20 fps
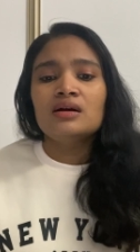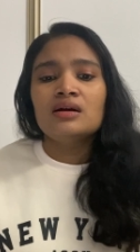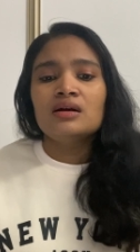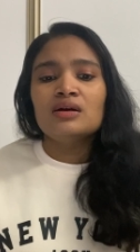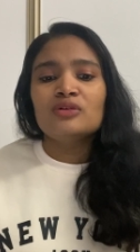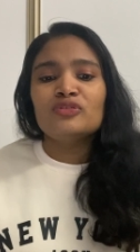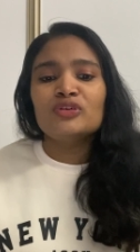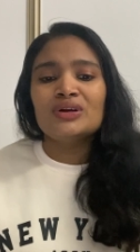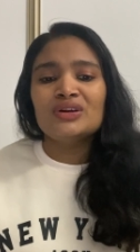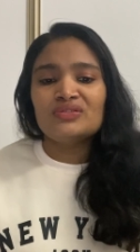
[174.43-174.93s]

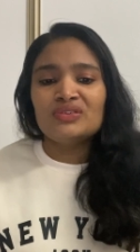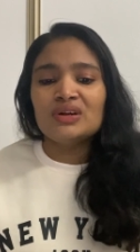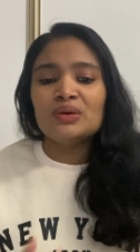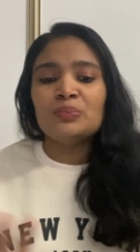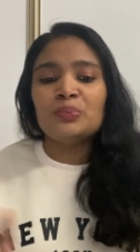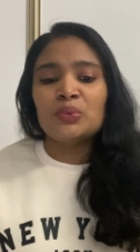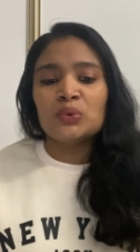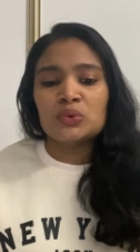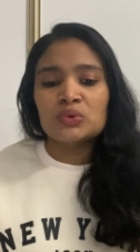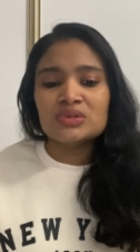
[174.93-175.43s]
for
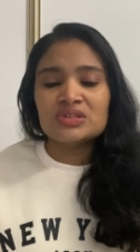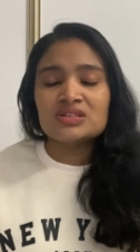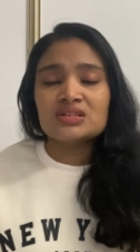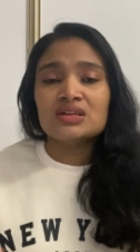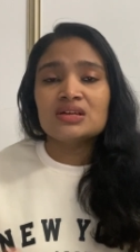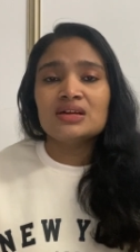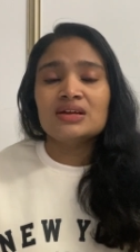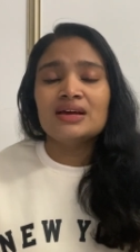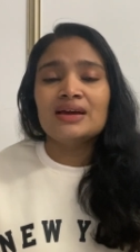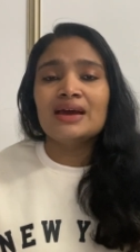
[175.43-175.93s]
different posts,
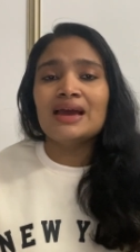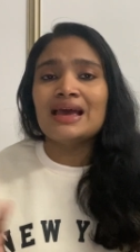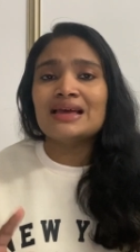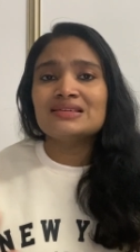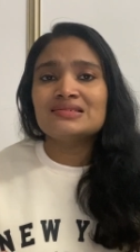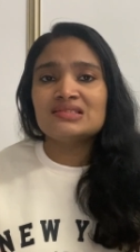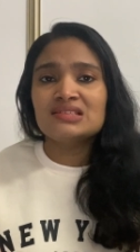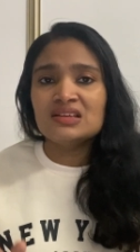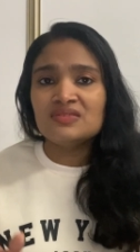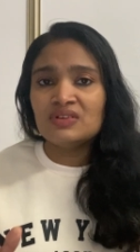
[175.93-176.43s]

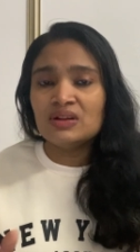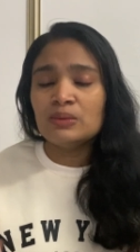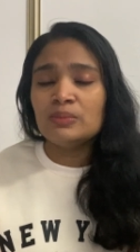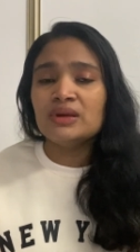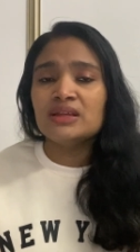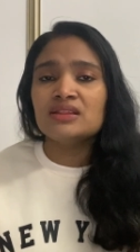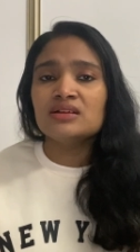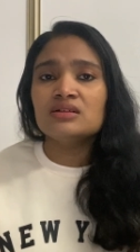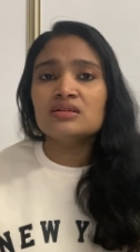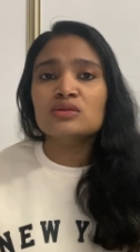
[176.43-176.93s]
SC will
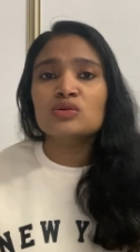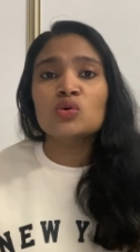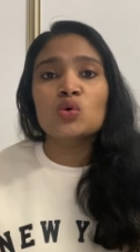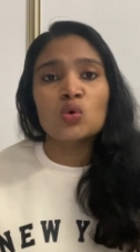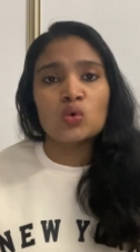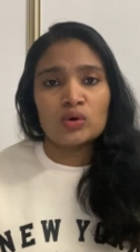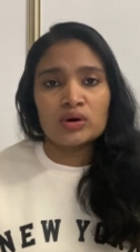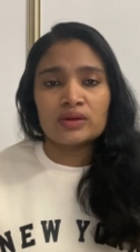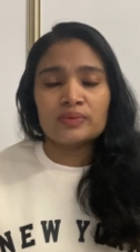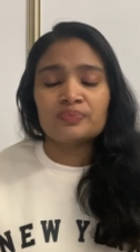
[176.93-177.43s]
be the
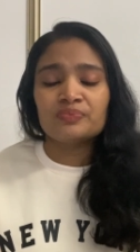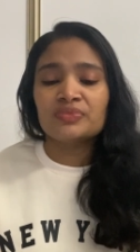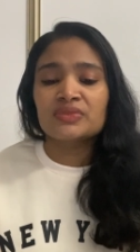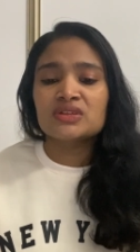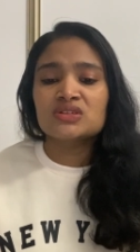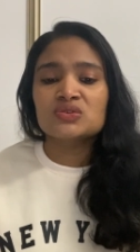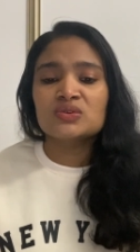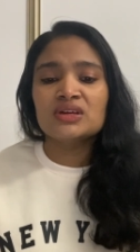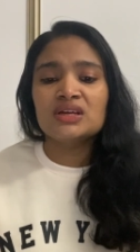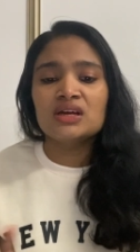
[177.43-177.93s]
code.
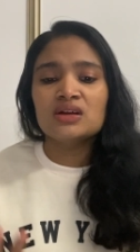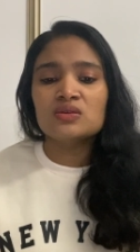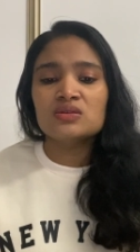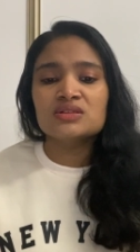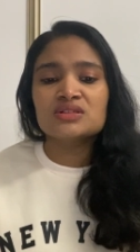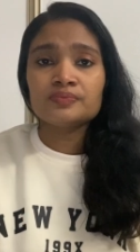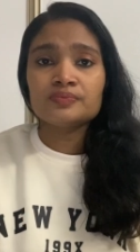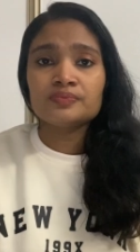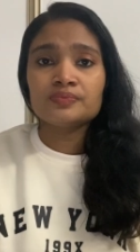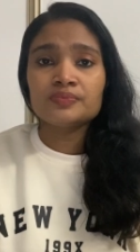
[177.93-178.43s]
So here
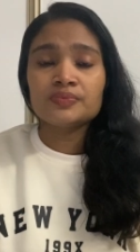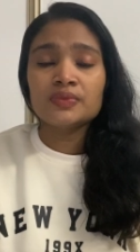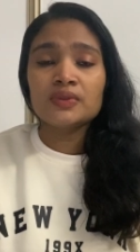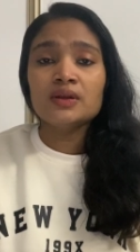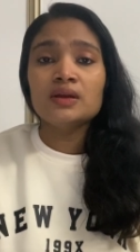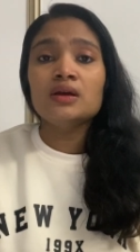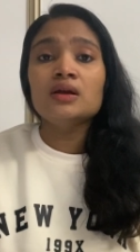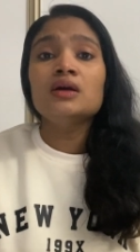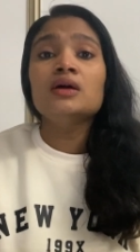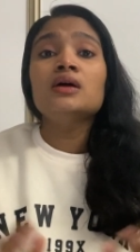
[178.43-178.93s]
also
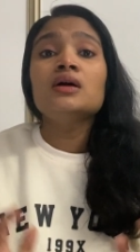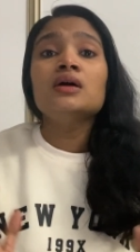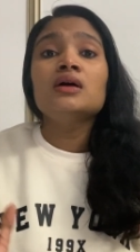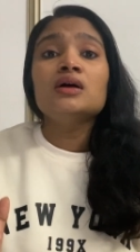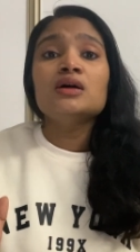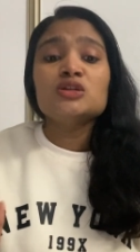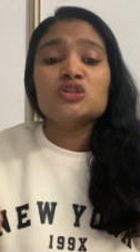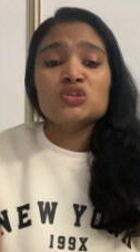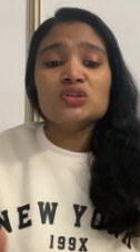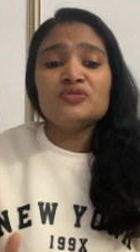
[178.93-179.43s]

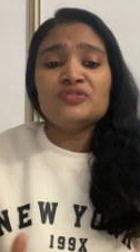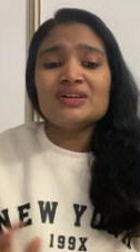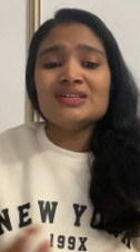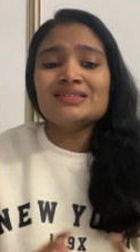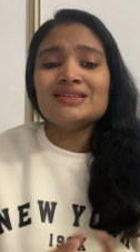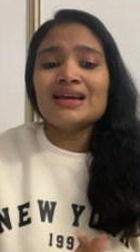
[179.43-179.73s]
so the first